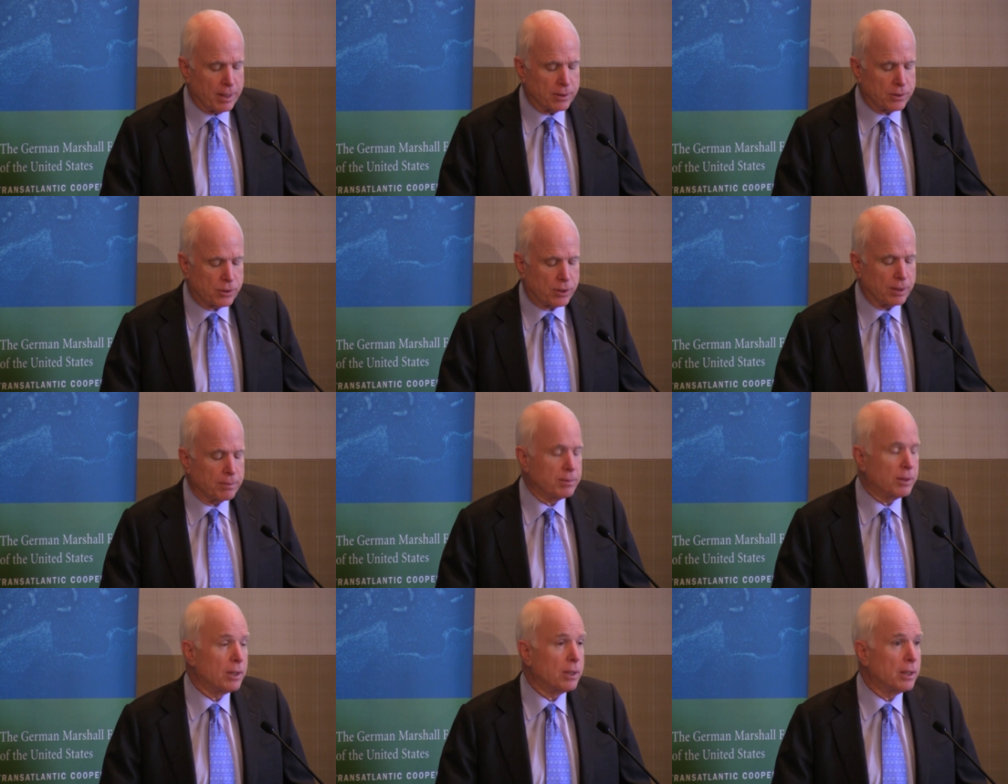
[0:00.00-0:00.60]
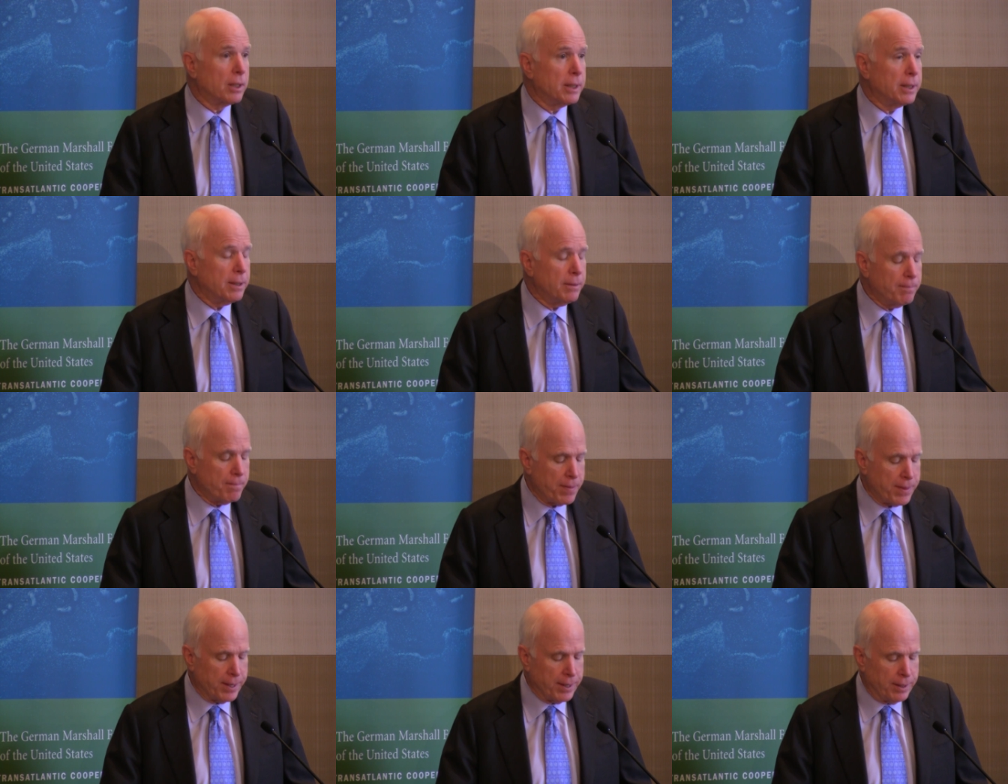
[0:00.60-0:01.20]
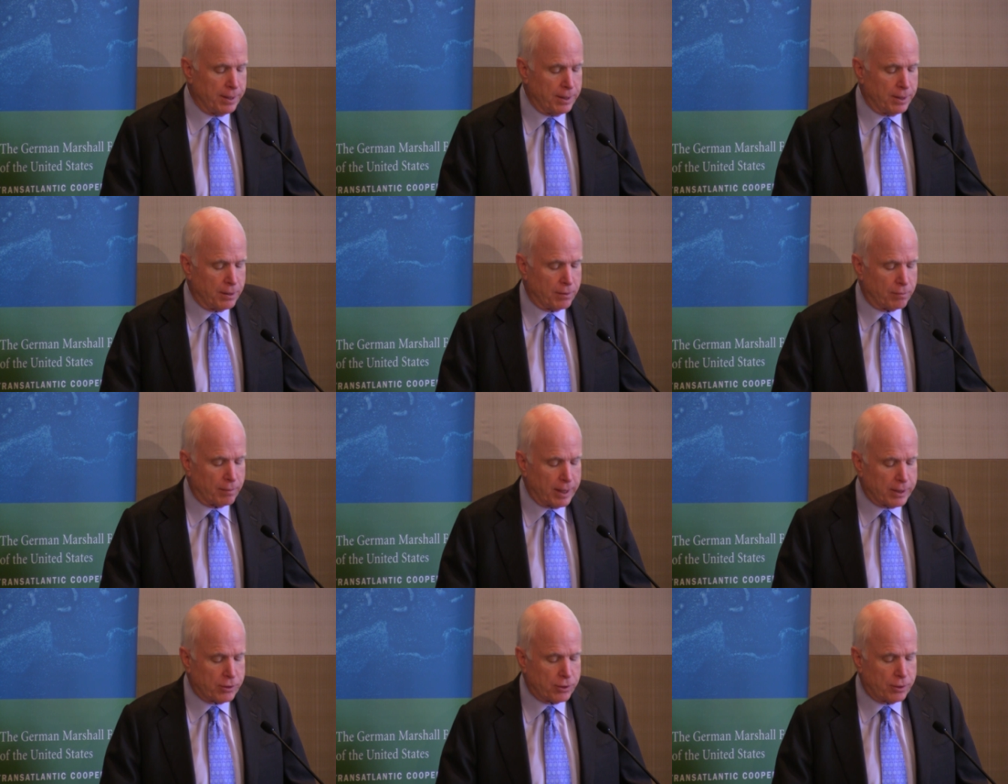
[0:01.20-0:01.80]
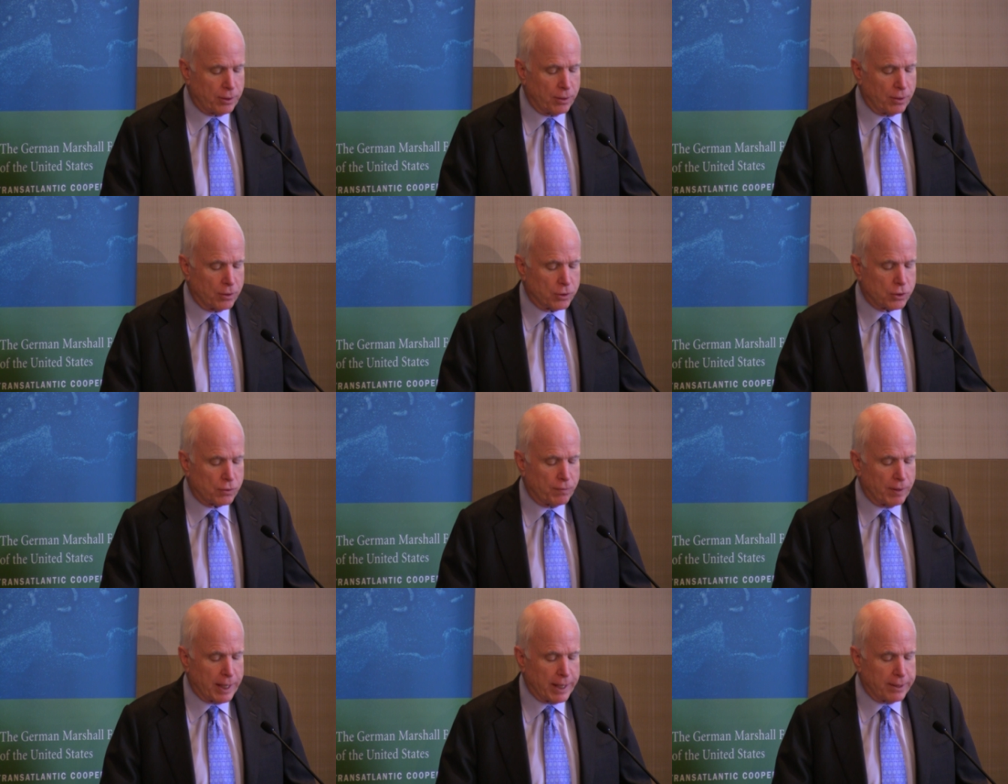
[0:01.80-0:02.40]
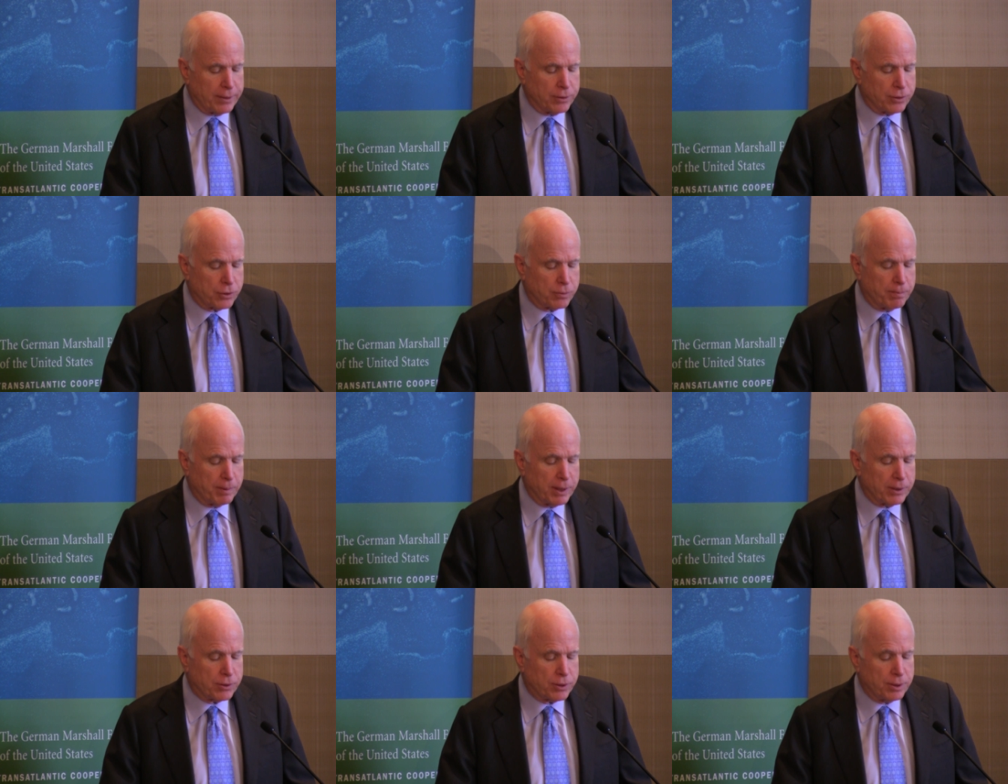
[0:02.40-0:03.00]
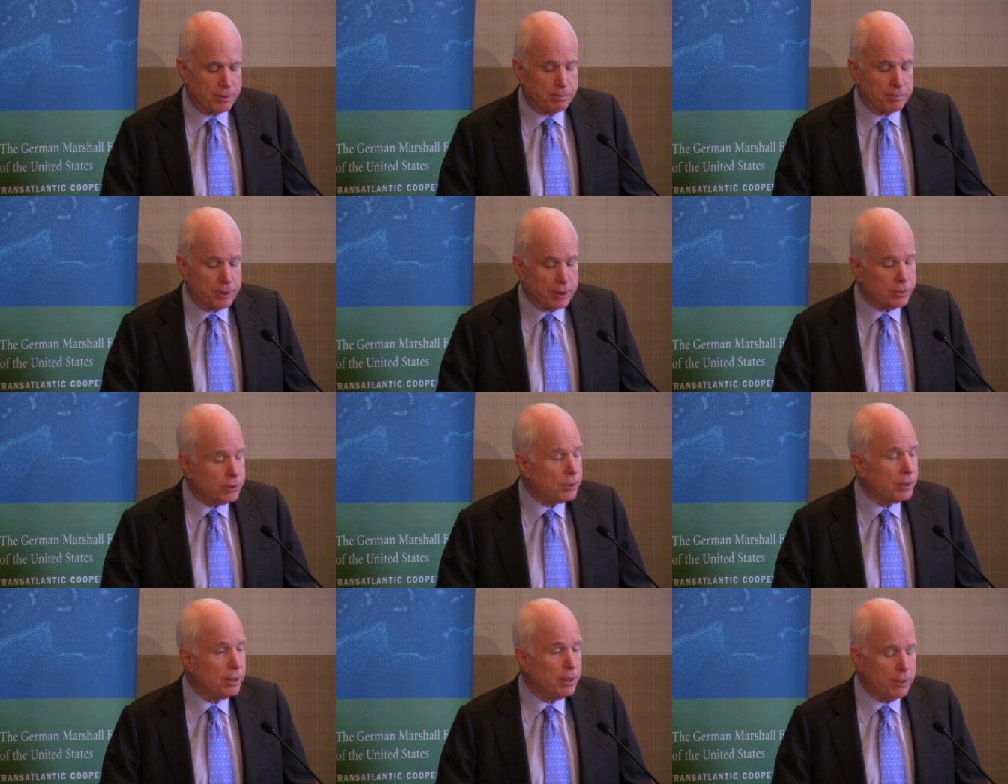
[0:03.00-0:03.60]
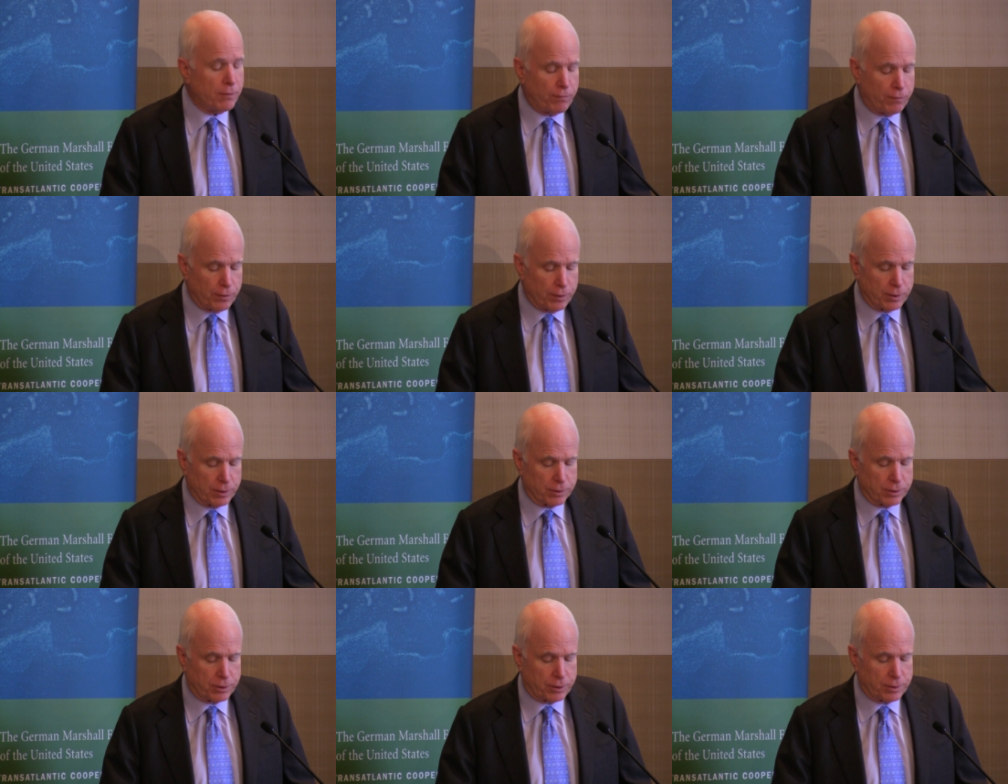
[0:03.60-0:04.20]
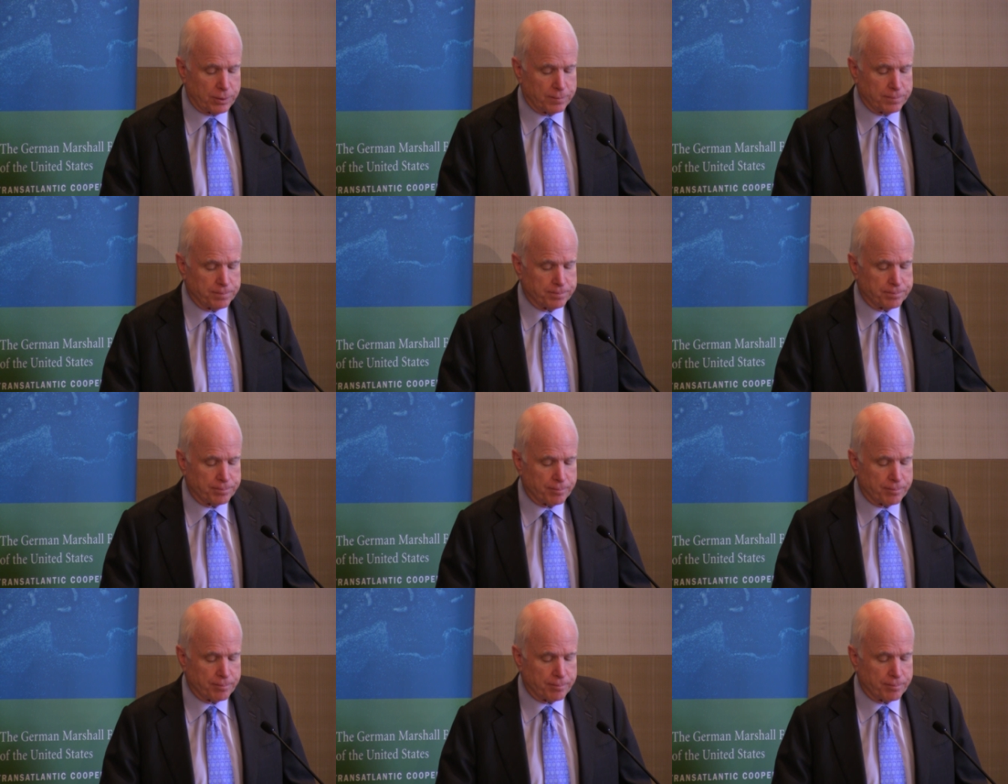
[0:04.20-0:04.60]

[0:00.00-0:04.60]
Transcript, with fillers: Similarly, threats to those values may seem distant at first,